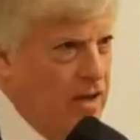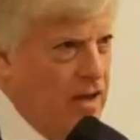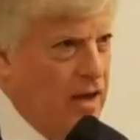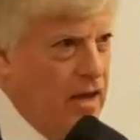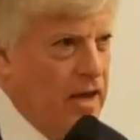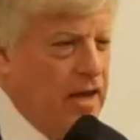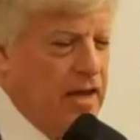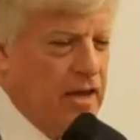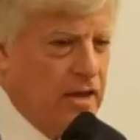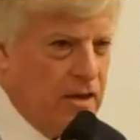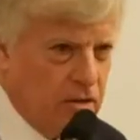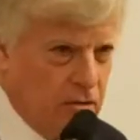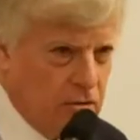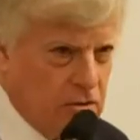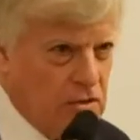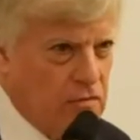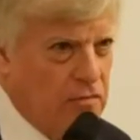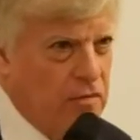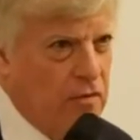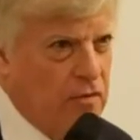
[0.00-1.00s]
a
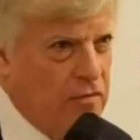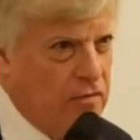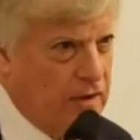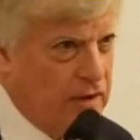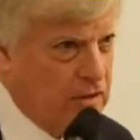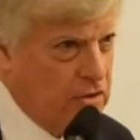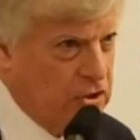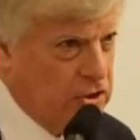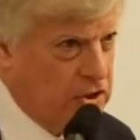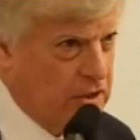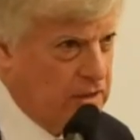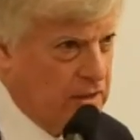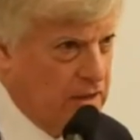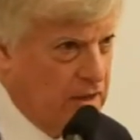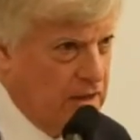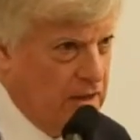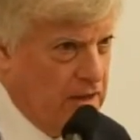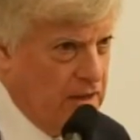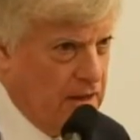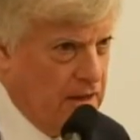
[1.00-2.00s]
useful function
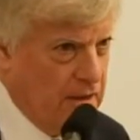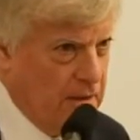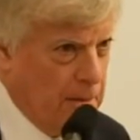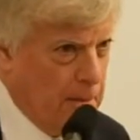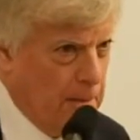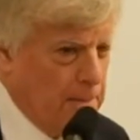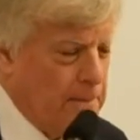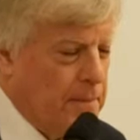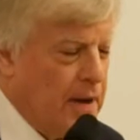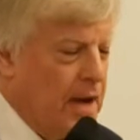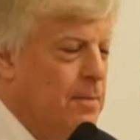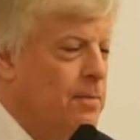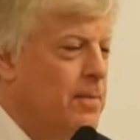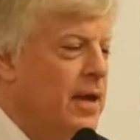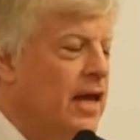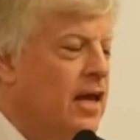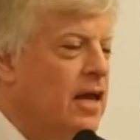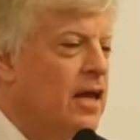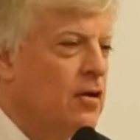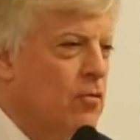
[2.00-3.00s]
by
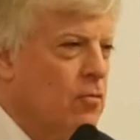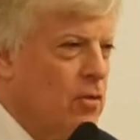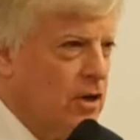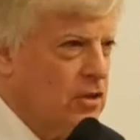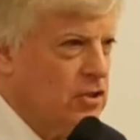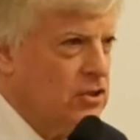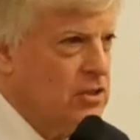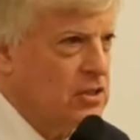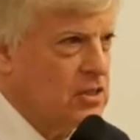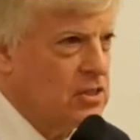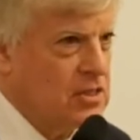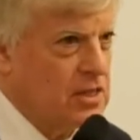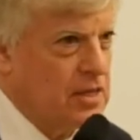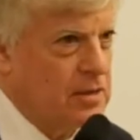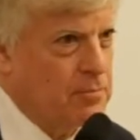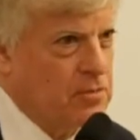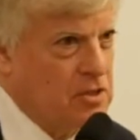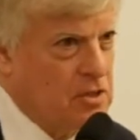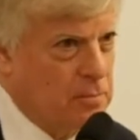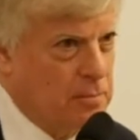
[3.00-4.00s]
making Russia seem
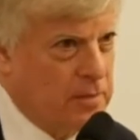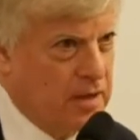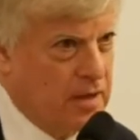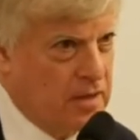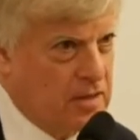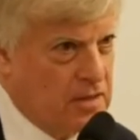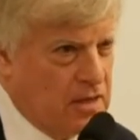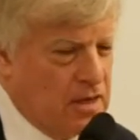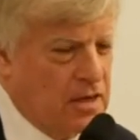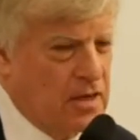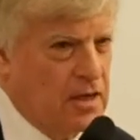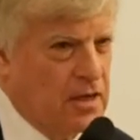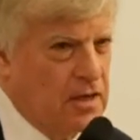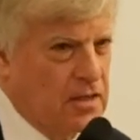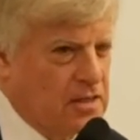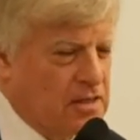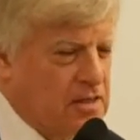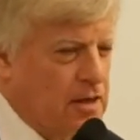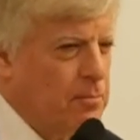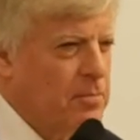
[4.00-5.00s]
to be
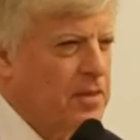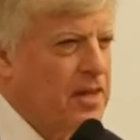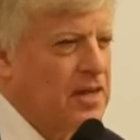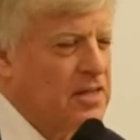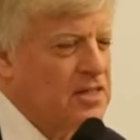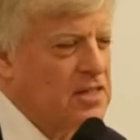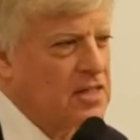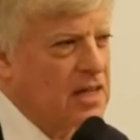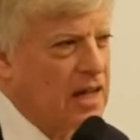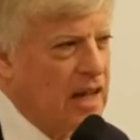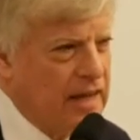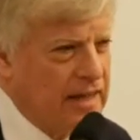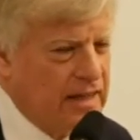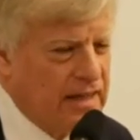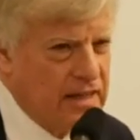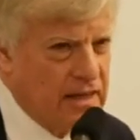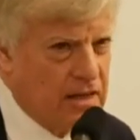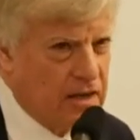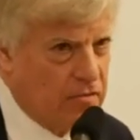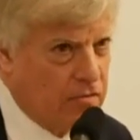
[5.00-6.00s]
something
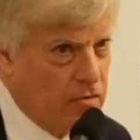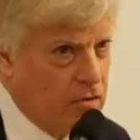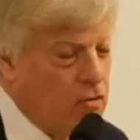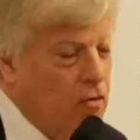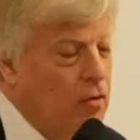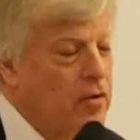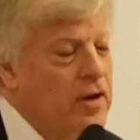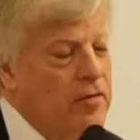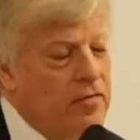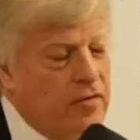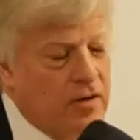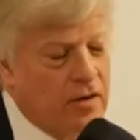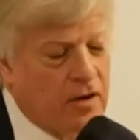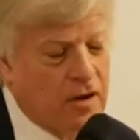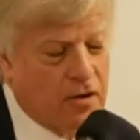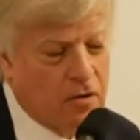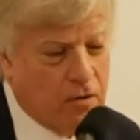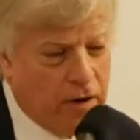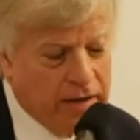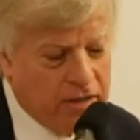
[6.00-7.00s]
slightly different or even a
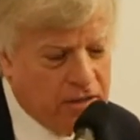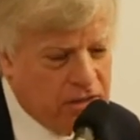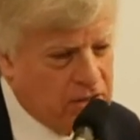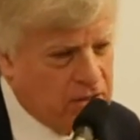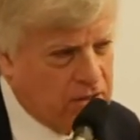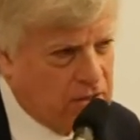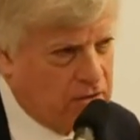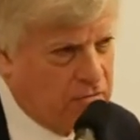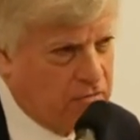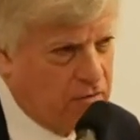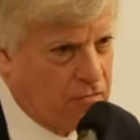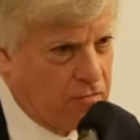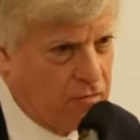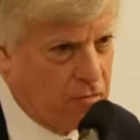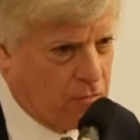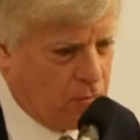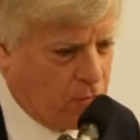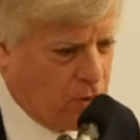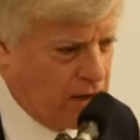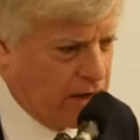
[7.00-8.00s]
great deal different
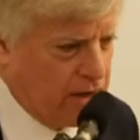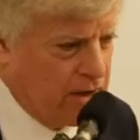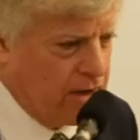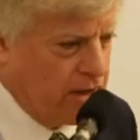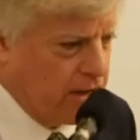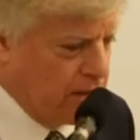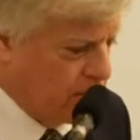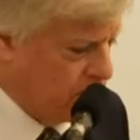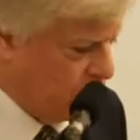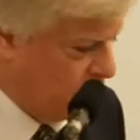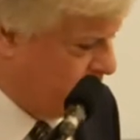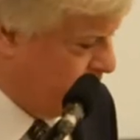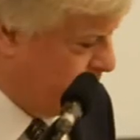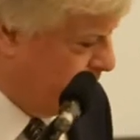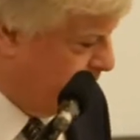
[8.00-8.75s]
from what it is.